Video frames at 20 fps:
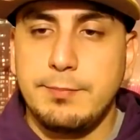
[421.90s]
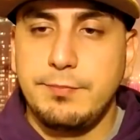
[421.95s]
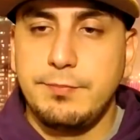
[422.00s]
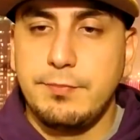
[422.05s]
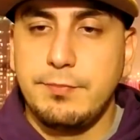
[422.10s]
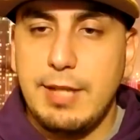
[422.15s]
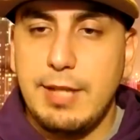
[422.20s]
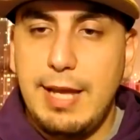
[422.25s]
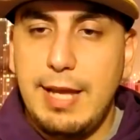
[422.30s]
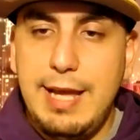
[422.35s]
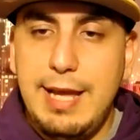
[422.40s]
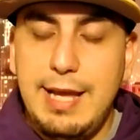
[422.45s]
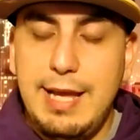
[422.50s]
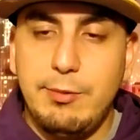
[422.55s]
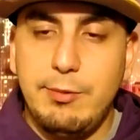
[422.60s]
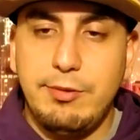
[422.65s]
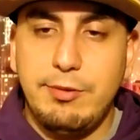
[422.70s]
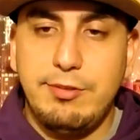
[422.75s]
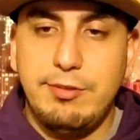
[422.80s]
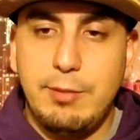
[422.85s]
Hey,
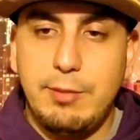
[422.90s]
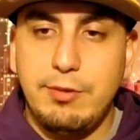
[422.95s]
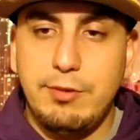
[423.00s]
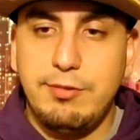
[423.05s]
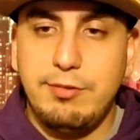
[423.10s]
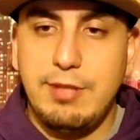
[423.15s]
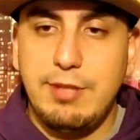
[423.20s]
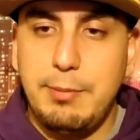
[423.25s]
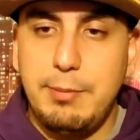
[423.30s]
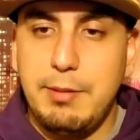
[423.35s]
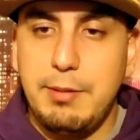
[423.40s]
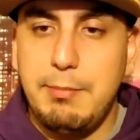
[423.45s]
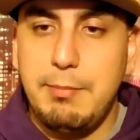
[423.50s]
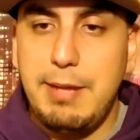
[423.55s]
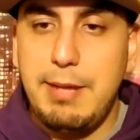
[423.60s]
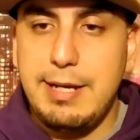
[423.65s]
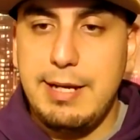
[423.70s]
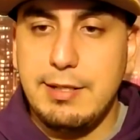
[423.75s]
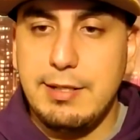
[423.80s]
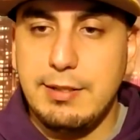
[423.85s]
what's up? What's up,
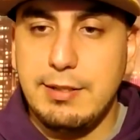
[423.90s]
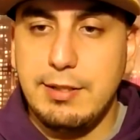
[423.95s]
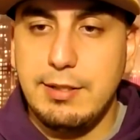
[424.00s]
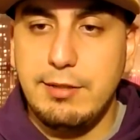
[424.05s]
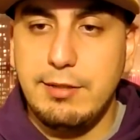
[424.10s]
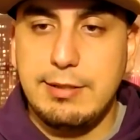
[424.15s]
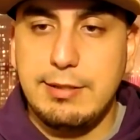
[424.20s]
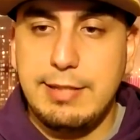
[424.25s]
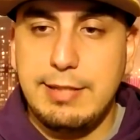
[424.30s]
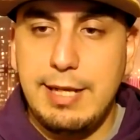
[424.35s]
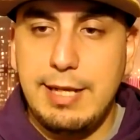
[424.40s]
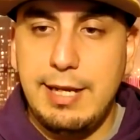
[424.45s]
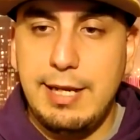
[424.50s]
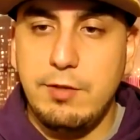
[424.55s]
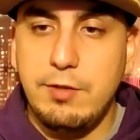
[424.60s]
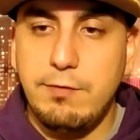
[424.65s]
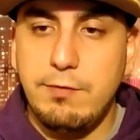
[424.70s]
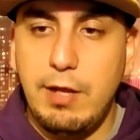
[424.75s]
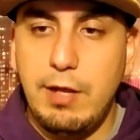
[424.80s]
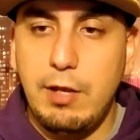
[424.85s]
everybody? He said, Dan,
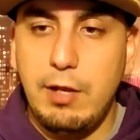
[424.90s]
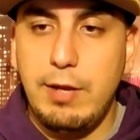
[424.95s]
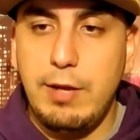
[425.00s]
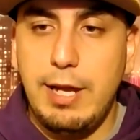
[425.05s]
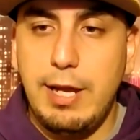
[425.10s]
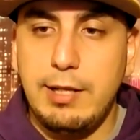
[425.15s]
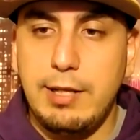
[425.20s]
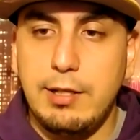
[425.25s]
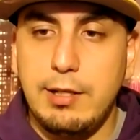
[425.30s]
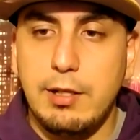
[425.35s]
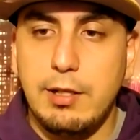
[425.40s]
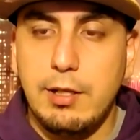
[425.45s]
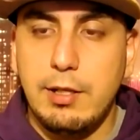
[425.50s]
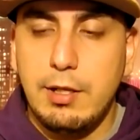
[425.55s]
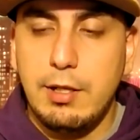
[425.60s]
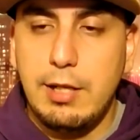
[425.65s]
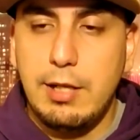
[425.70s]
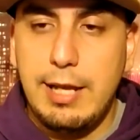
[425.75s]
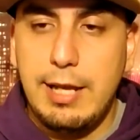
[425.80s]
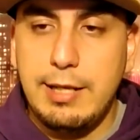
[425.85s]
you follow
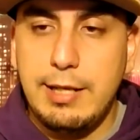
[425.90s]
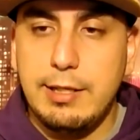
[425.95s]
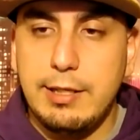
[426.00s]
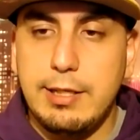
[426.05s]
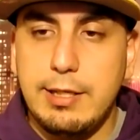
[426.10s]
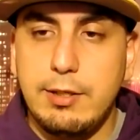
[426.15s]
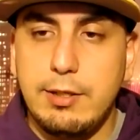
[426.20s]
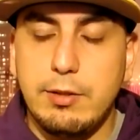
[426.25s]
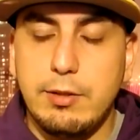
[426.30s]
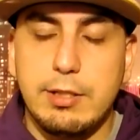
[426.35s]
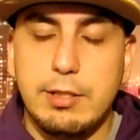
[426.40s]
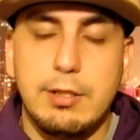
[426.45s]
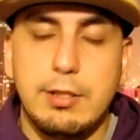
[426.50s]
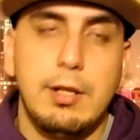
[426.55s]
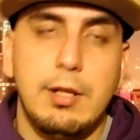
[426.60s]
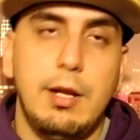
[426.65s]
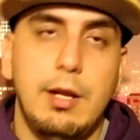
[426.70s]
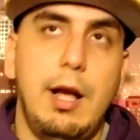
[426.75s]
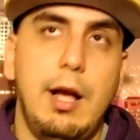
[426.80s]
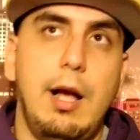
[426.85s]
Hannah Kilt?
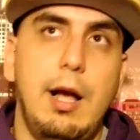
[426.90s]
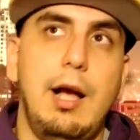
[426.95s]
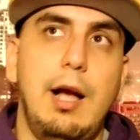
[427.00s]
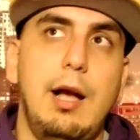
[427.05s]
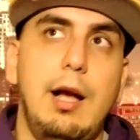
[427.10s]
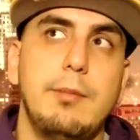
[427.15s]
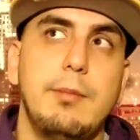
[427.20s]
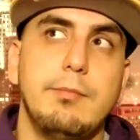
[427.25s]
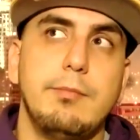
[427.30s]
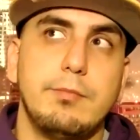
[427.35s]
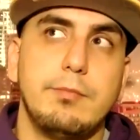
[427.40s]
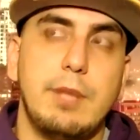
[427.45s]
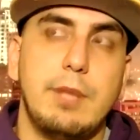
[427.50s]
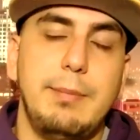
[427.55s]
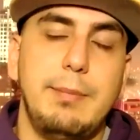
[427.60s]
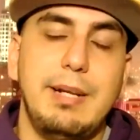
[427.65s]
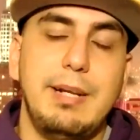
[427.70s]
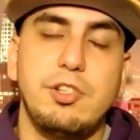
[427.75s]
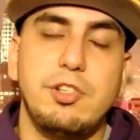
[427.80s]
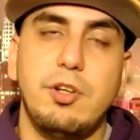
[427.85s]

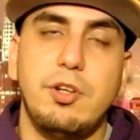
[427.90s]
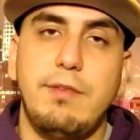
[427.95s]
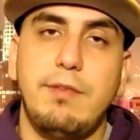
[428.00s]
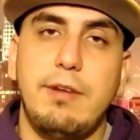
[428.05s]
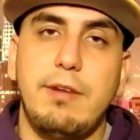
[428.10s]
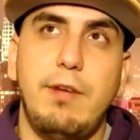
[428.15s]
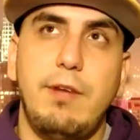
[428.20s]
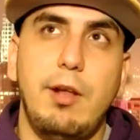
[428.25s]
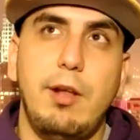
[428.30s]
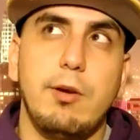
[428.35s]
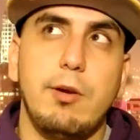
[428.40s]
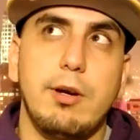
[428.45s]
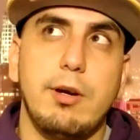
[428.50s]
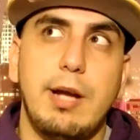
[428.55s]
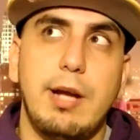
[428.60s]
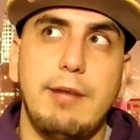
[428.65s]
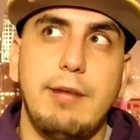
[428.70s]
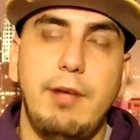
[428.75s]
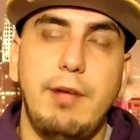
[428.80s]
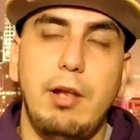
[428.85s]
I'm not sure if I follow her.
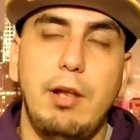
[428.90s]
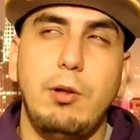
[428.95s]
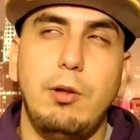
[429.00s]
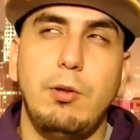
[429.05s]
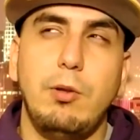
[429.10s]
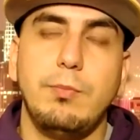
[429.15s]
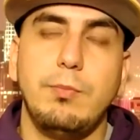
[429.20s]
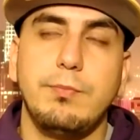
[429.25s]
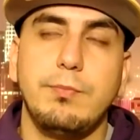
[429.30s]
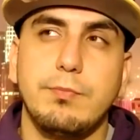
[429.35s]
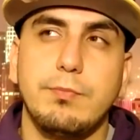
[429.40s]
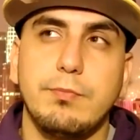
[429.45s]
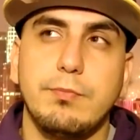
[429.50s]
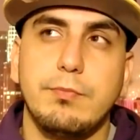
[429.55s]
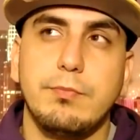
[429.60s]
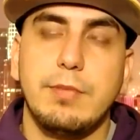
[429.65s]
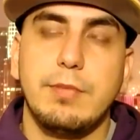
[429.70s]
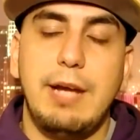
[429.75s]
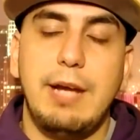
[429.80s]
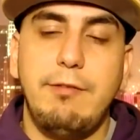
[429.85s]
I follow
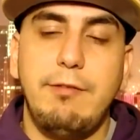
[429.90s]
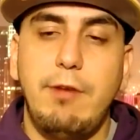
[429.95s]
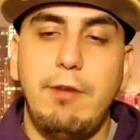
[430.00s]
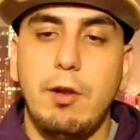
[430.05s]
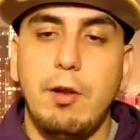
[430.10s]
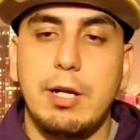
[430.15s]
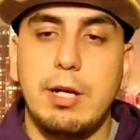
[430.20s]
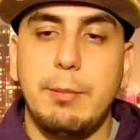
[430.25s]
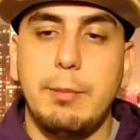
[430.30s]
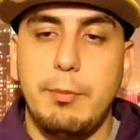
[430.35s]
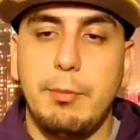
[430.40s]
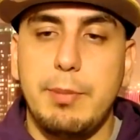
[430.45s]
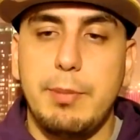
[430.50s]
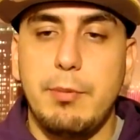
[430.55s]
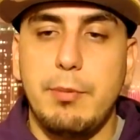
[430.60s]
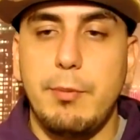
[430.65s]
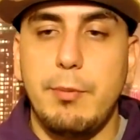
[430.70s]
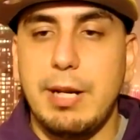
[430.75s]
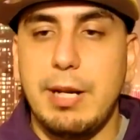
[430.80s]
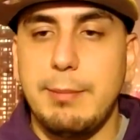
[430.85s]
a couple
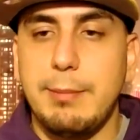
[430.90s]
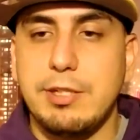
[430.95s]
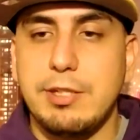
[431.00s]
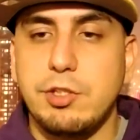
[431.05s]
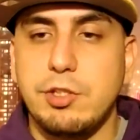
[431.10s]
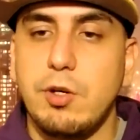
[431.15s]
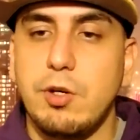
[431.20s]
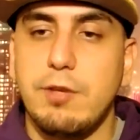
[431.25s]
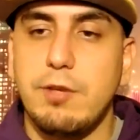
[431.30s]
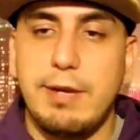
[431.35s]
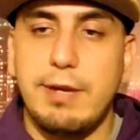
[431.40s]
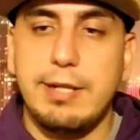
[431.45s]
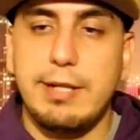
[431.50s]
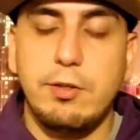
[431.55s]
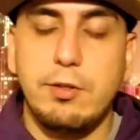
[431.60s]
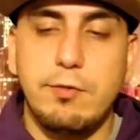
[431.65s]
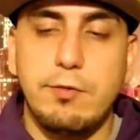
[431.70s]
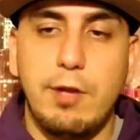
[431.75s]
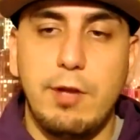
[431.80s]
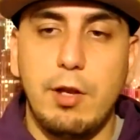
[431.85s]
people, but I'm not sure if I
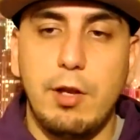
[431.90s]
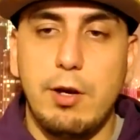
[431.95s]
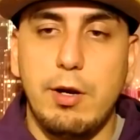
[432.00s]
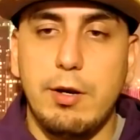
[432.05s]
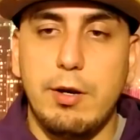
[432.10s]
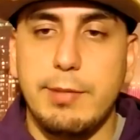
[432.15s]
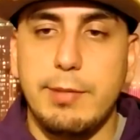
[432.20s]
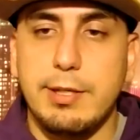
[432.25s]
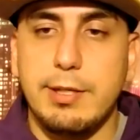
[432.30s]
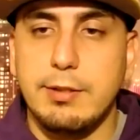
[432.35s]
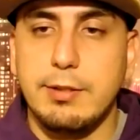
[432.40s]
do follow her, man.